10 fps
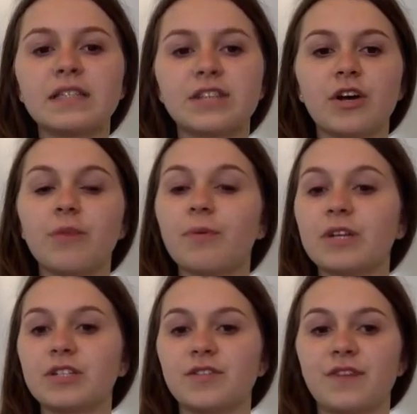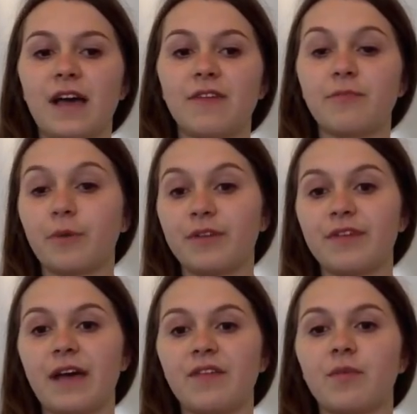0.25,
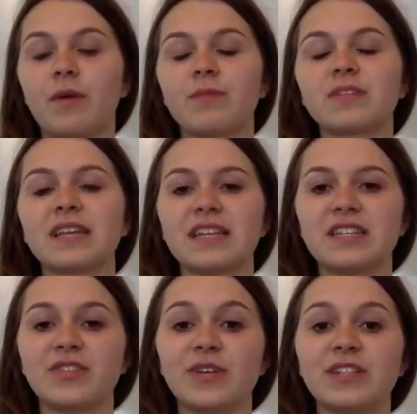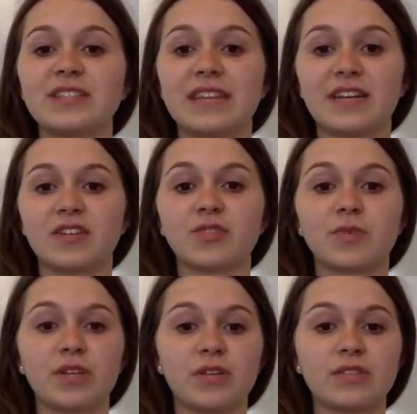0.5, and 1% ETOH standards were
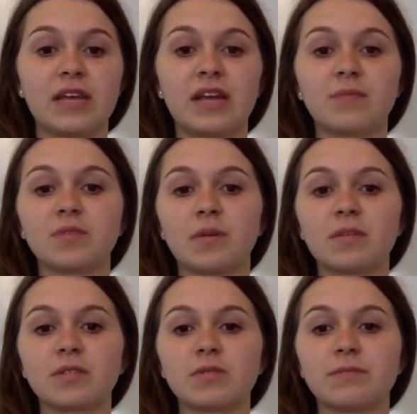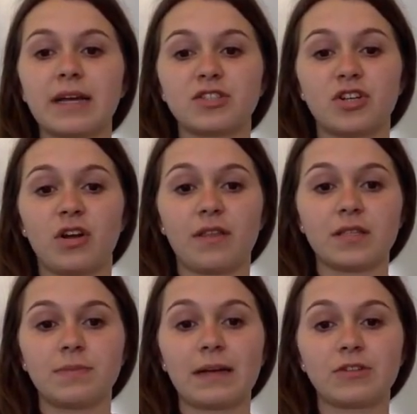used, and absorbance was measured on the
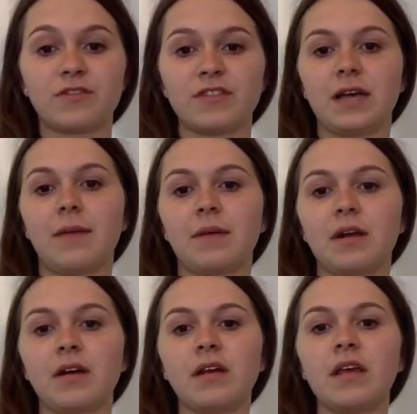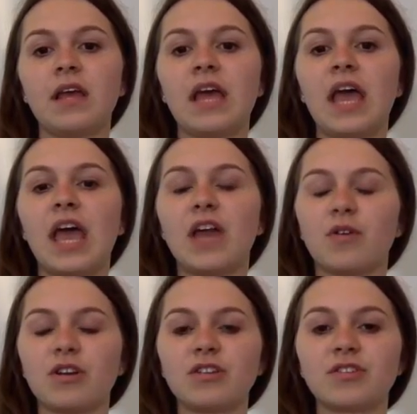spectrophotometer. In
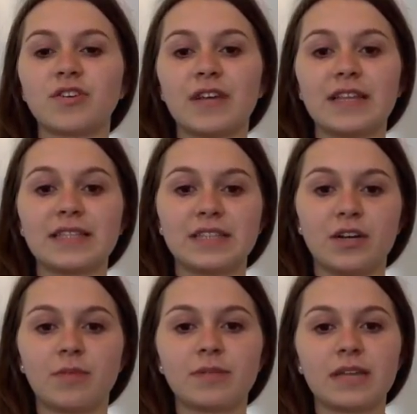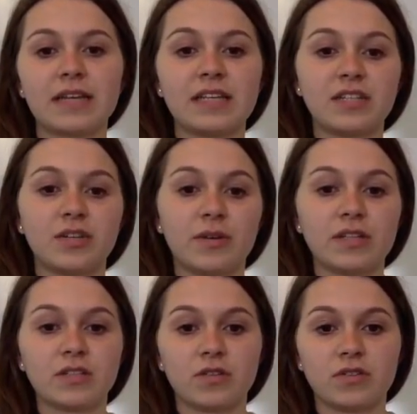order to create the 0% ETOH
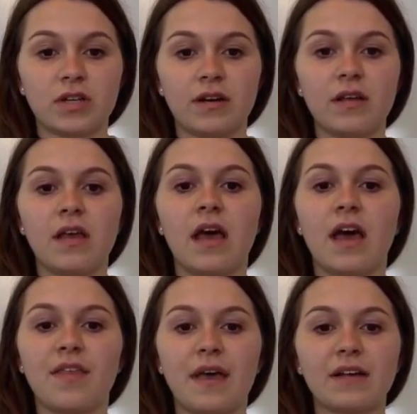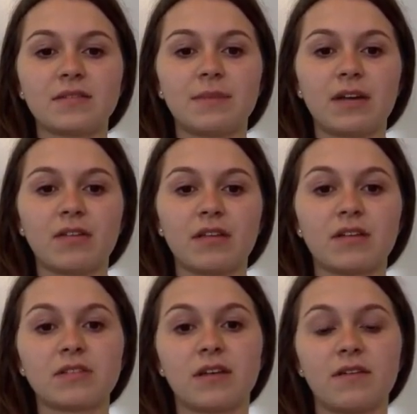solution, 1,000
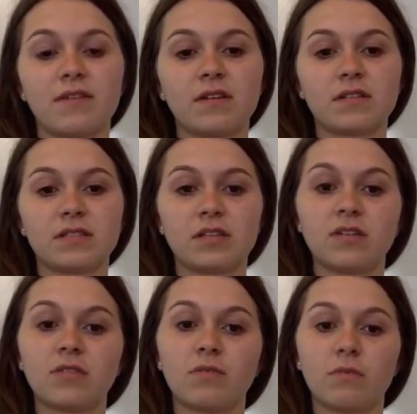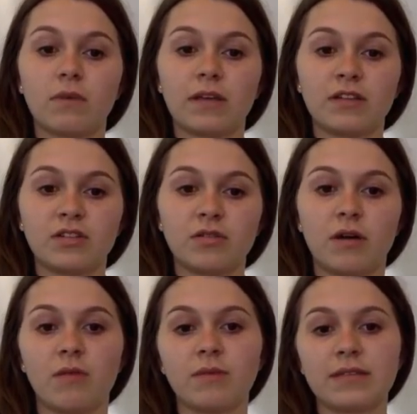microliters of distilled
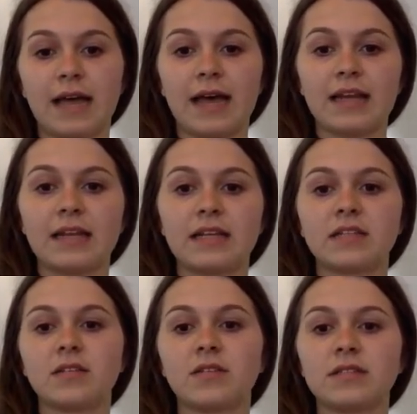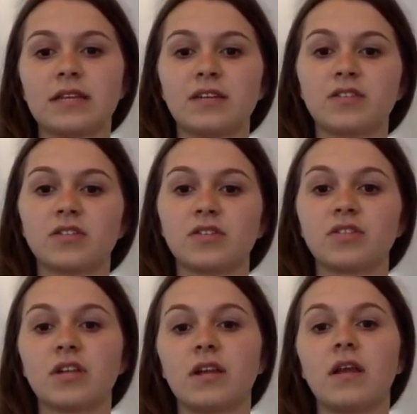H2O was added into the standard
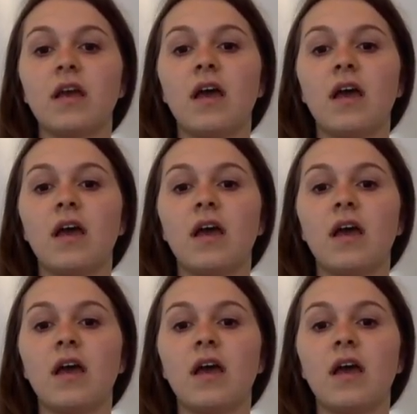solution